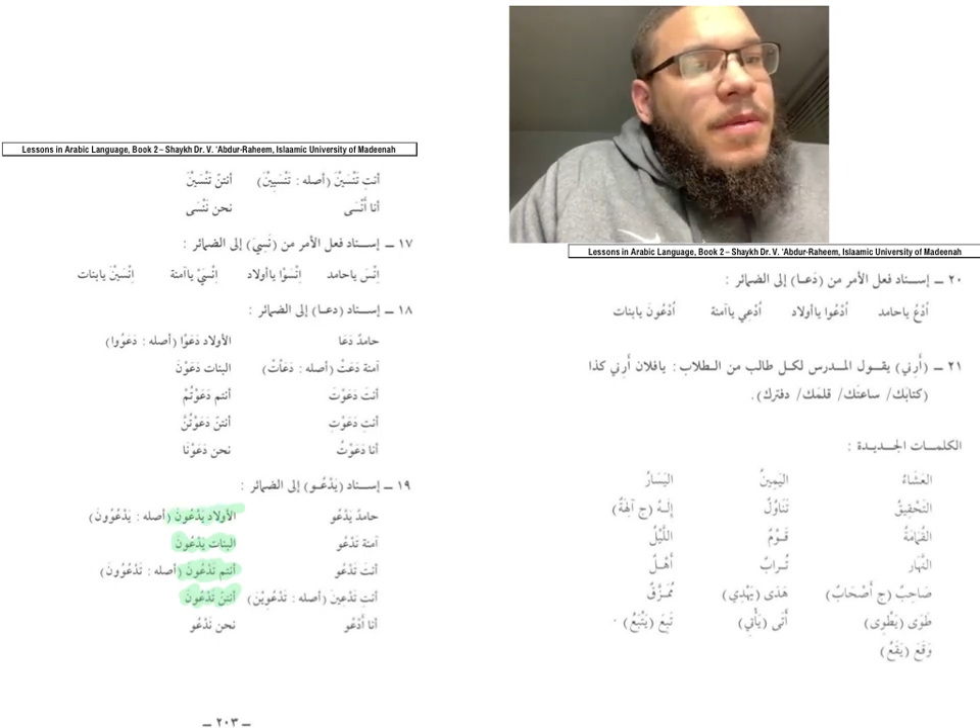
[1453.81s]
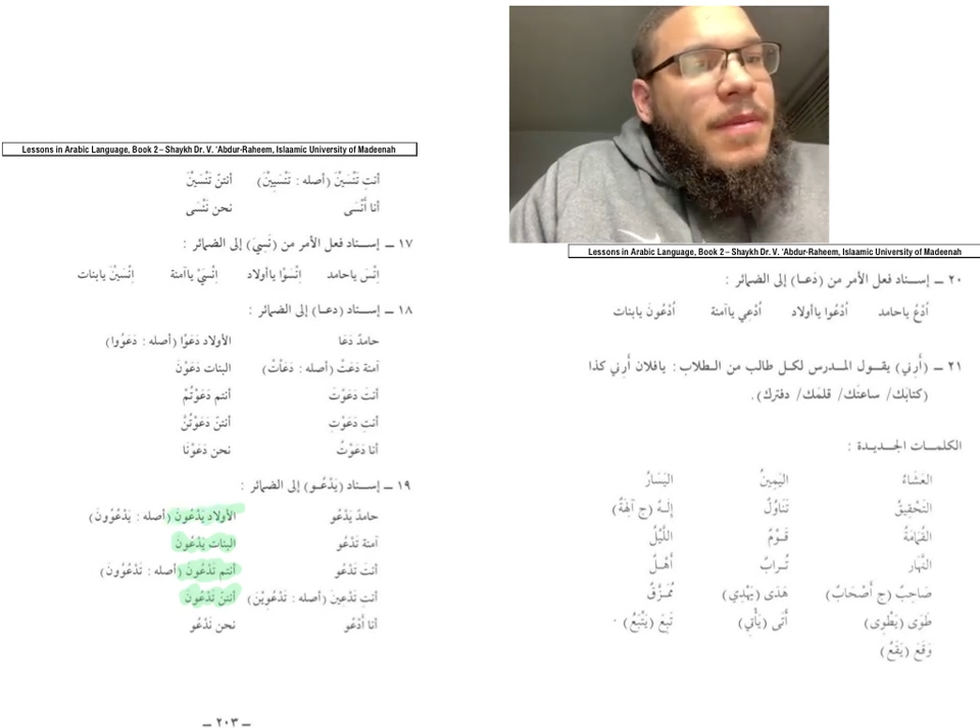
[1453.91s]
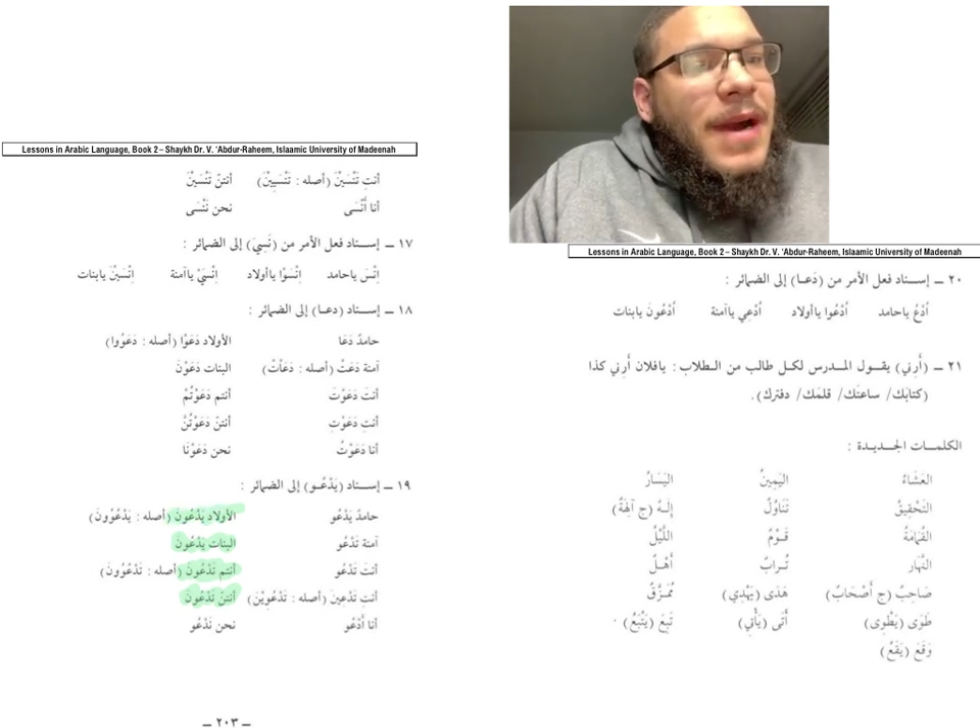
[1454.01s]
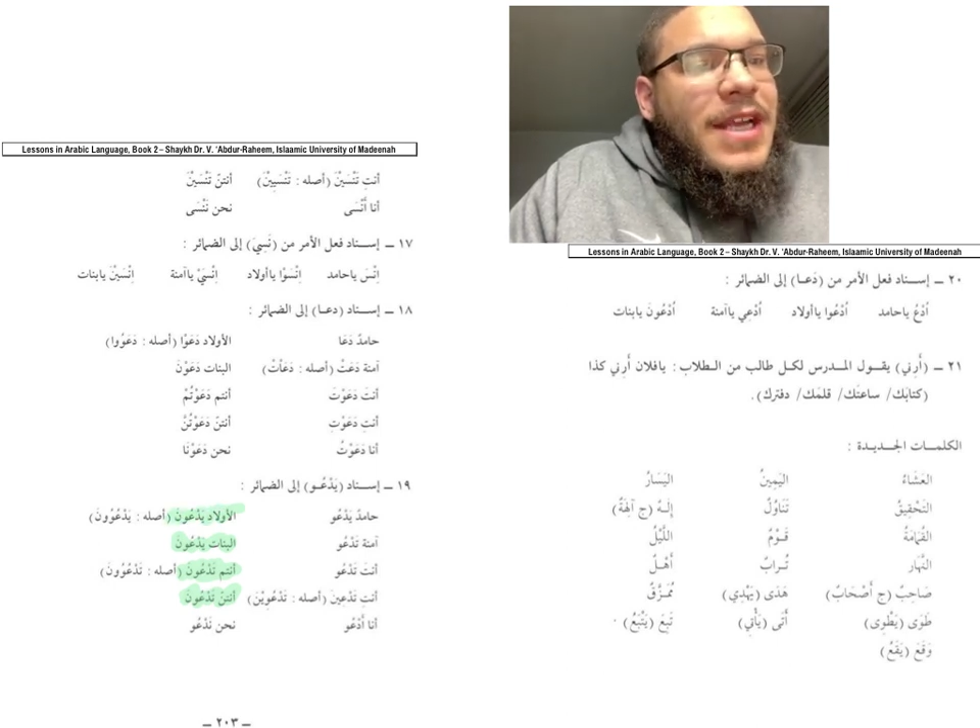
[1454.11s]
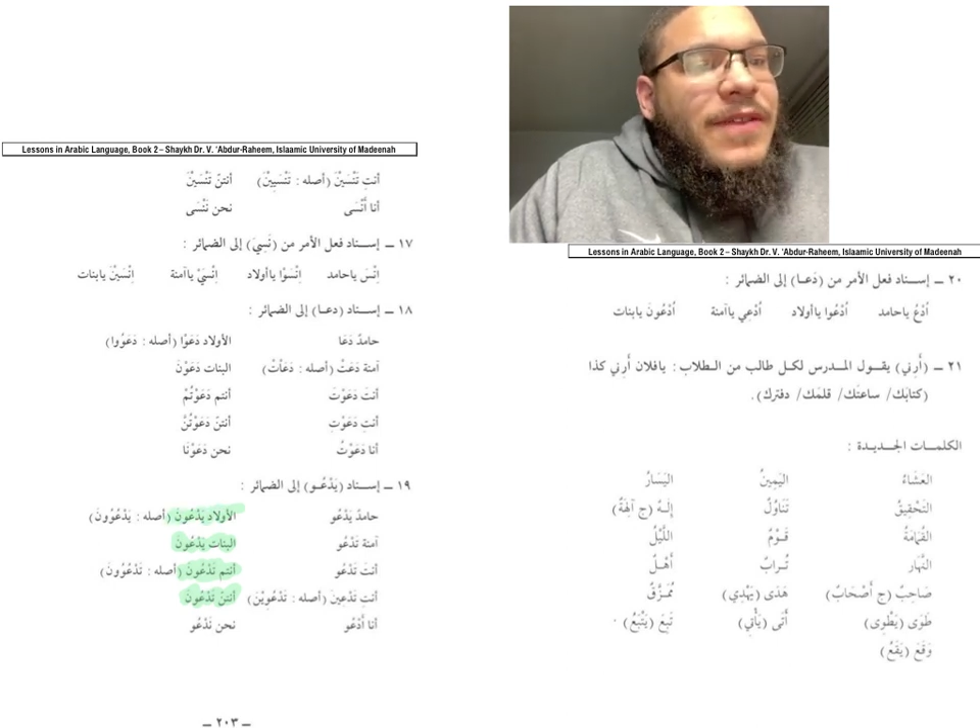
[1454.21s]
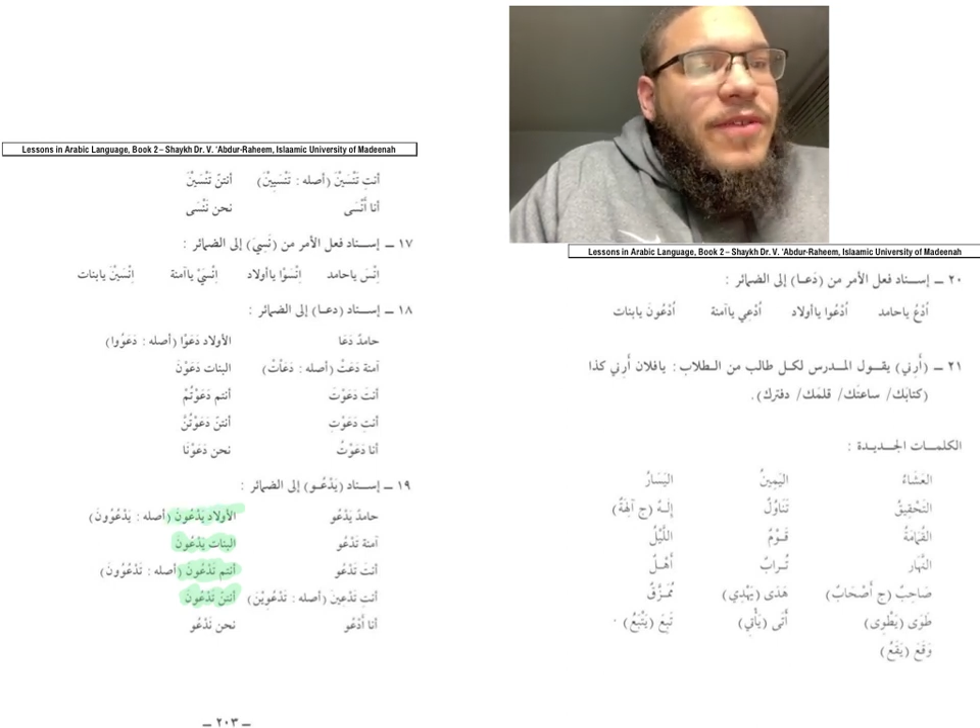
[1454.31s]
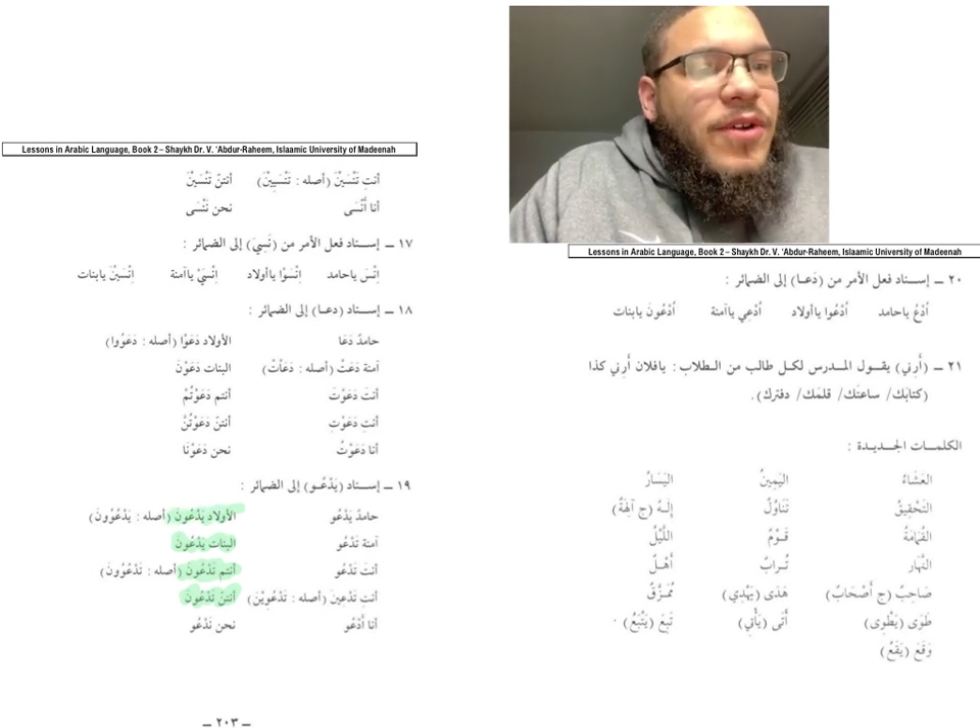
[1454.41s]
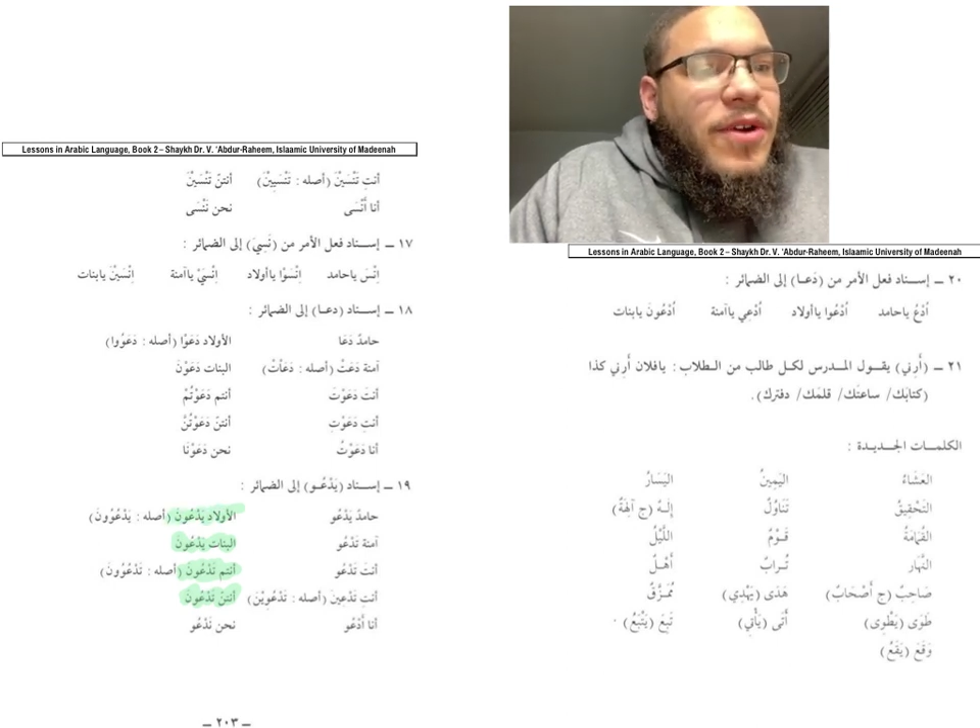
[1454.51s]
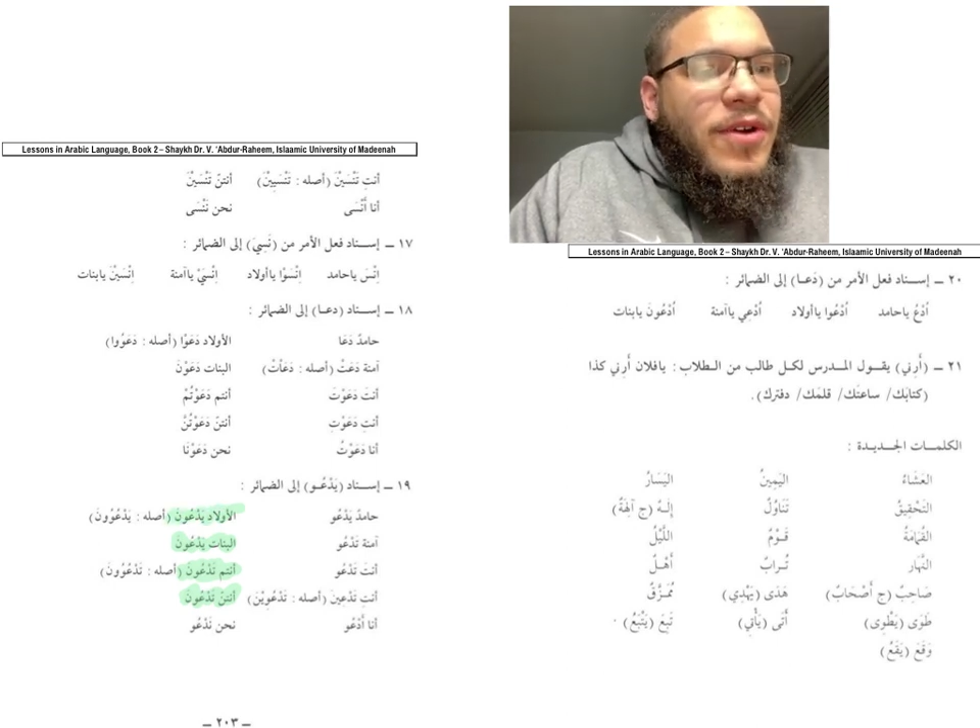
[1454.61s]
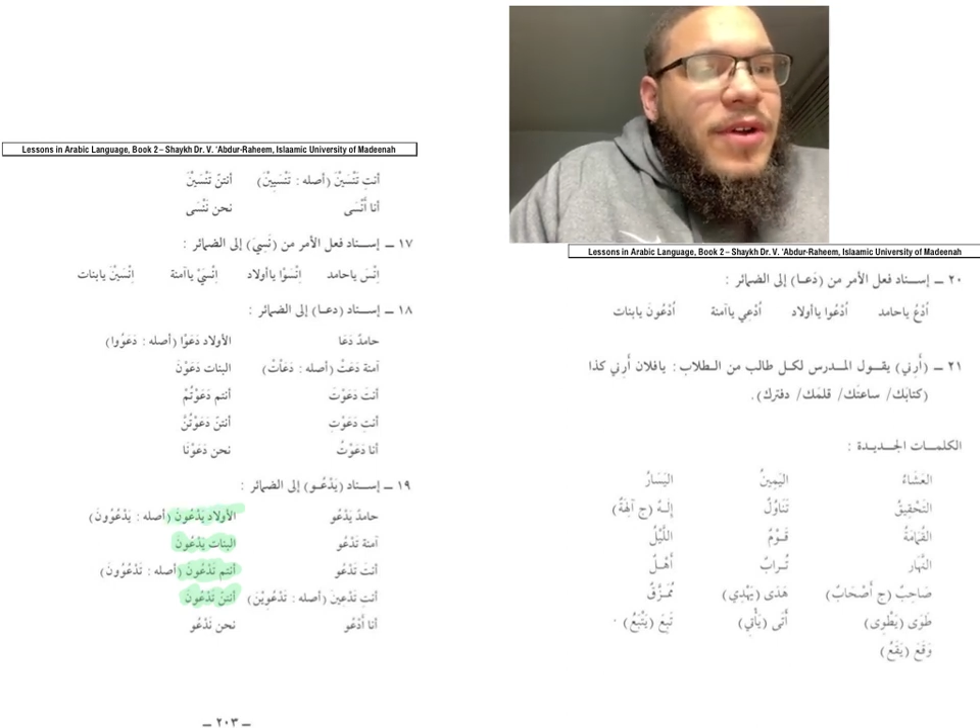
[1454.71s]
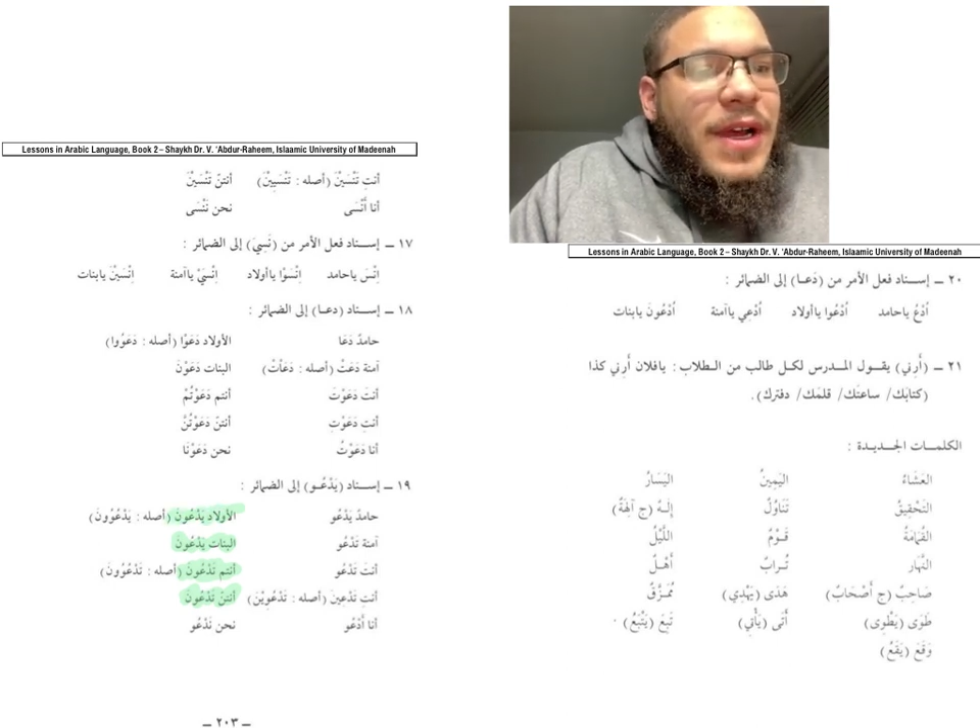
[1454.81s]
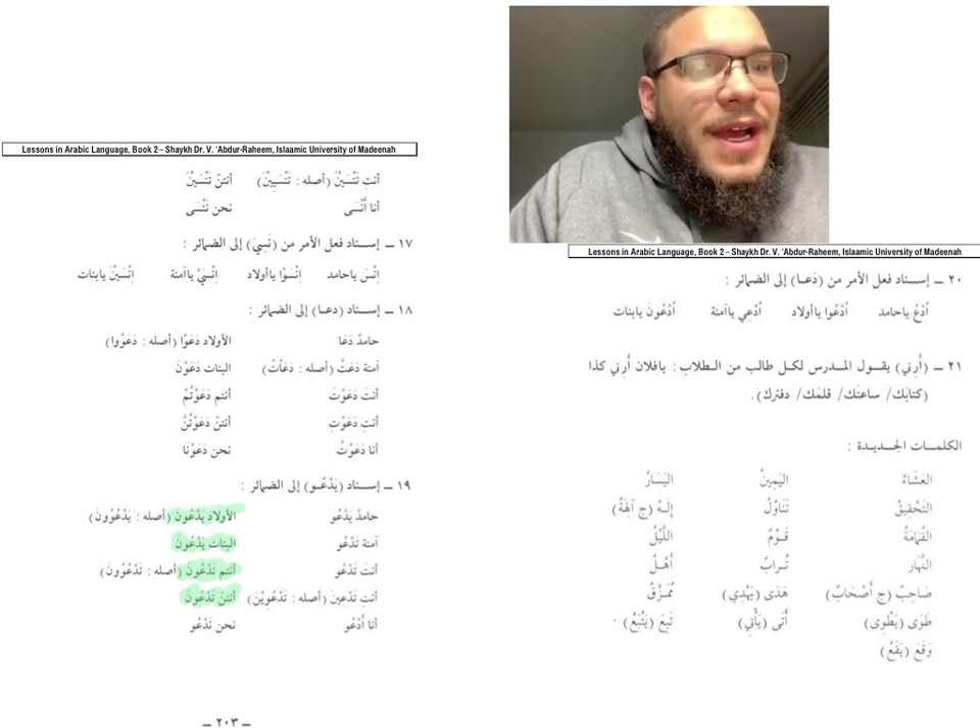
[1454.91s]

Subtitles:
But as for